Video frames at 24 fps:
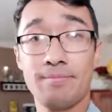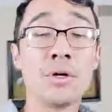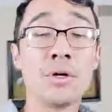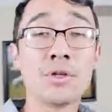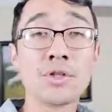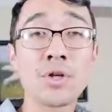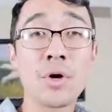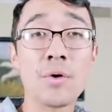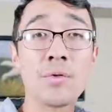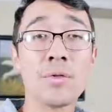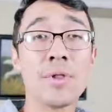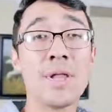
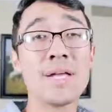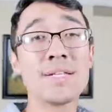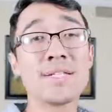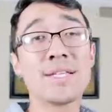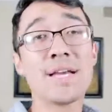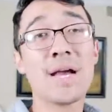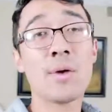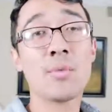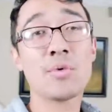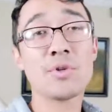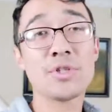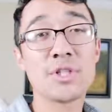So the last
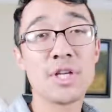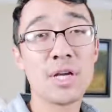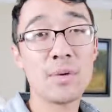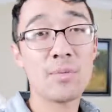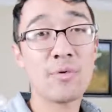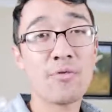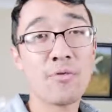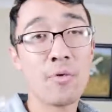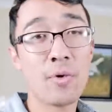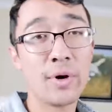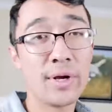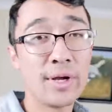thing I will say
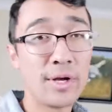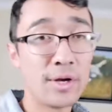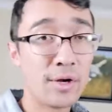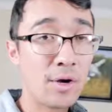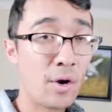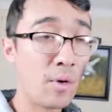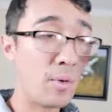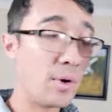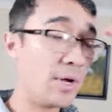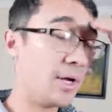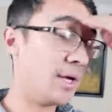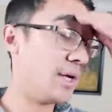before I get
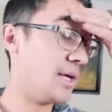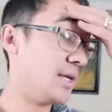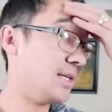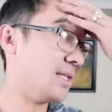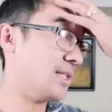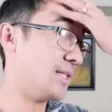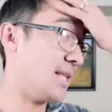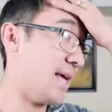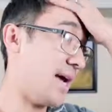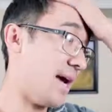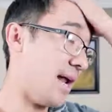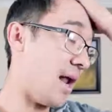going
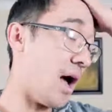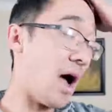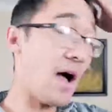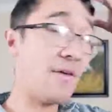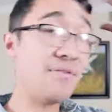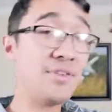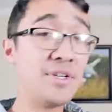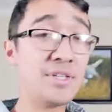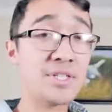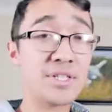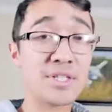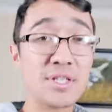is that
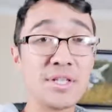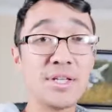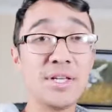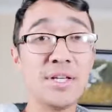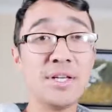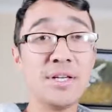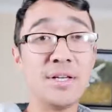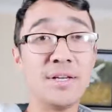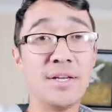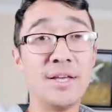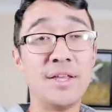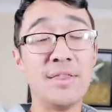
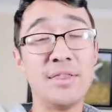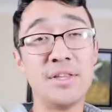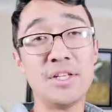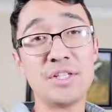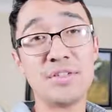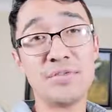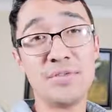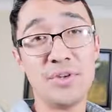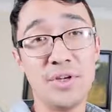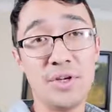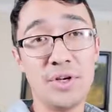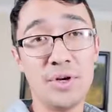obviously in
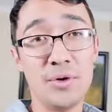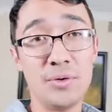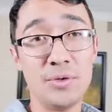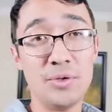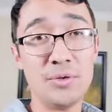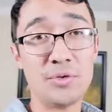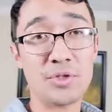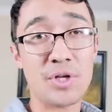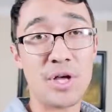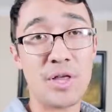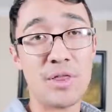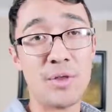this video, you
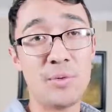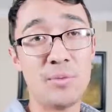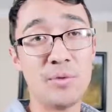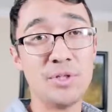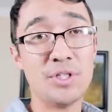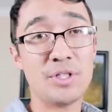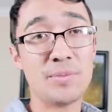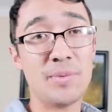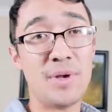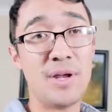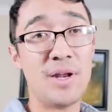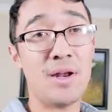saw that we
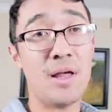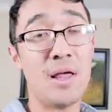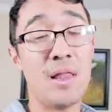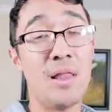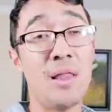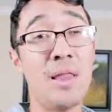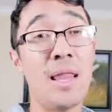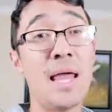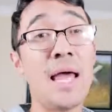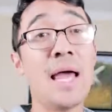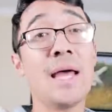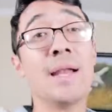spent a
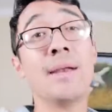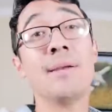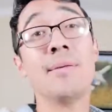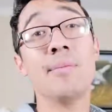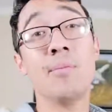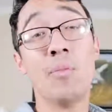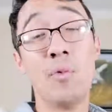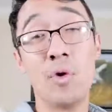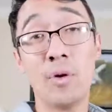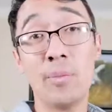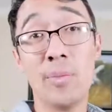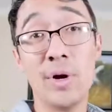lot
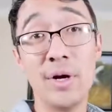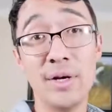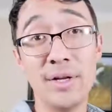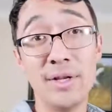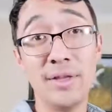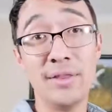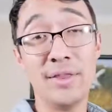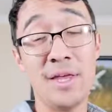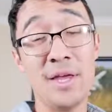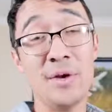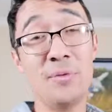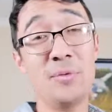more
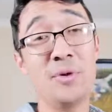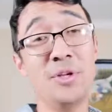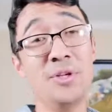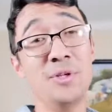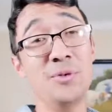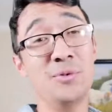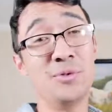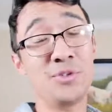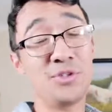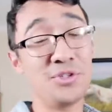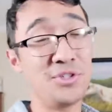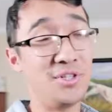money than we
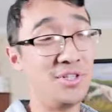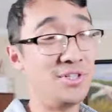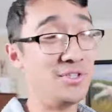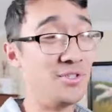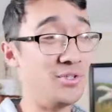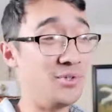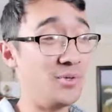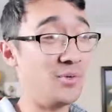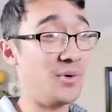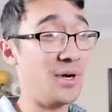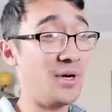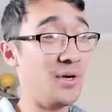usually
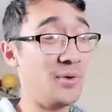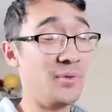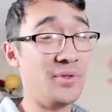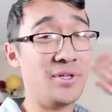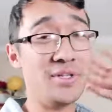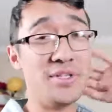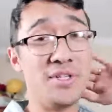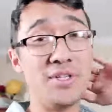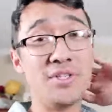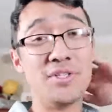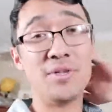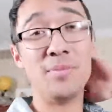do. I know
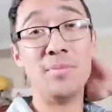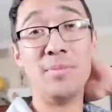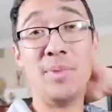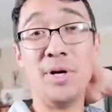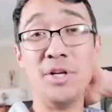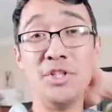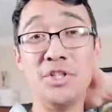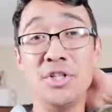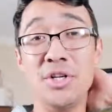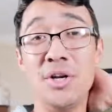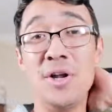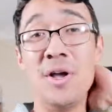this is a
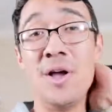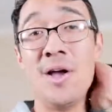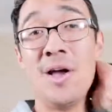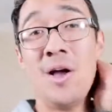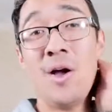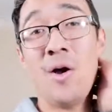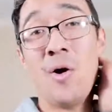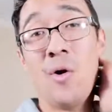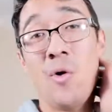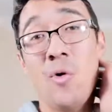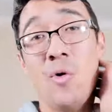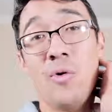
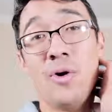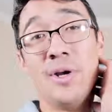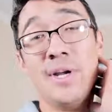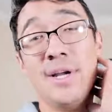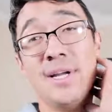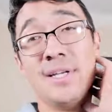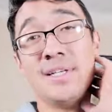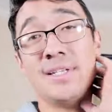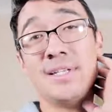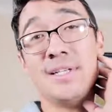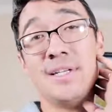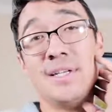
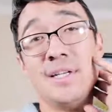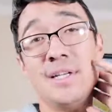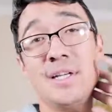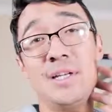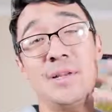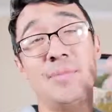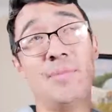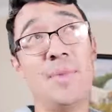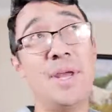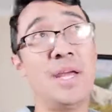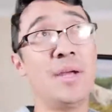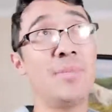
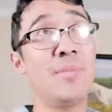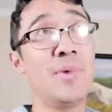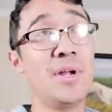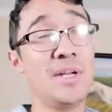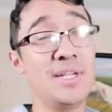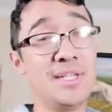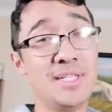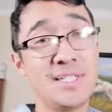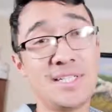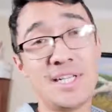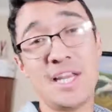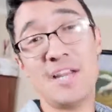budget-oriented, make
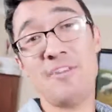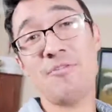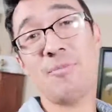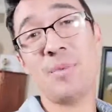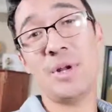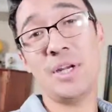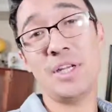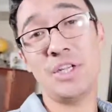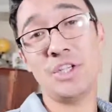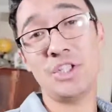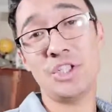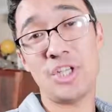money, save
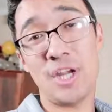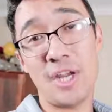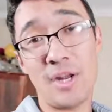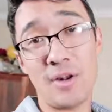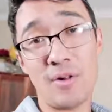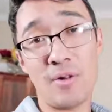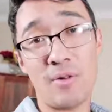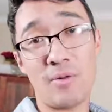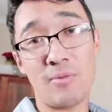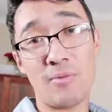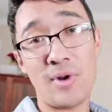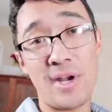money
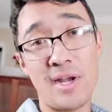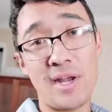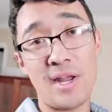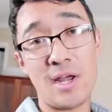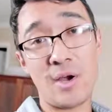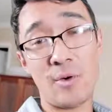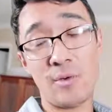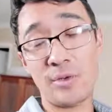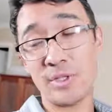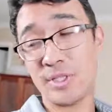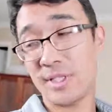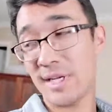channel right
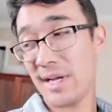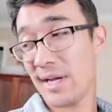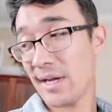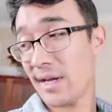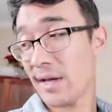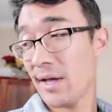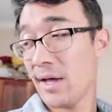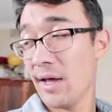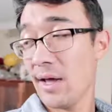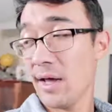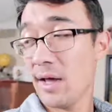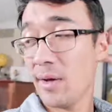now with
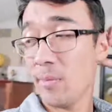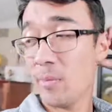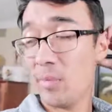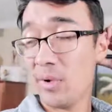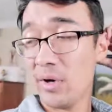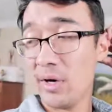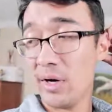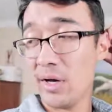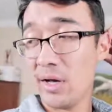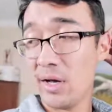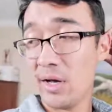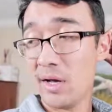tech,
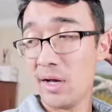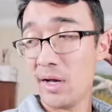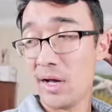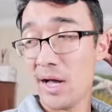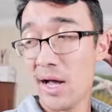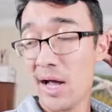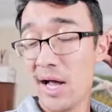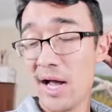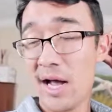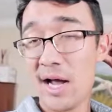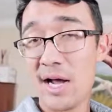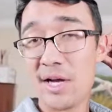but
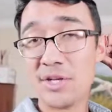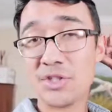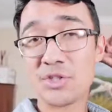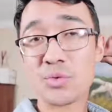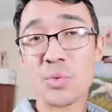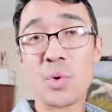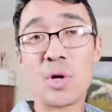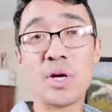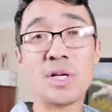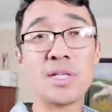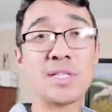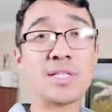I
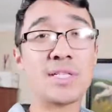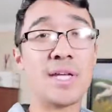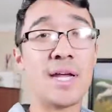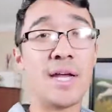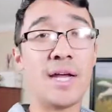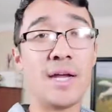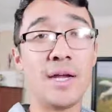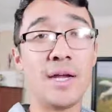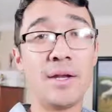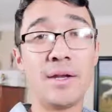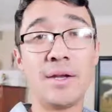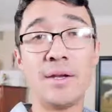just wanted to
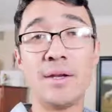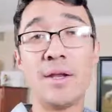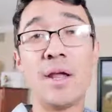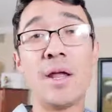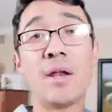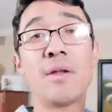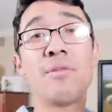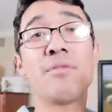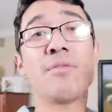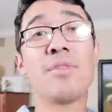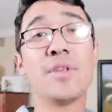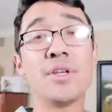say
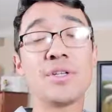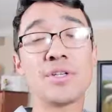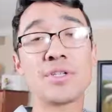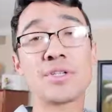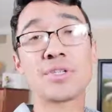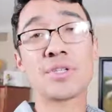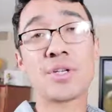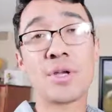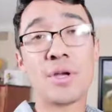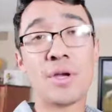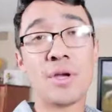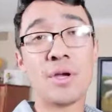none of this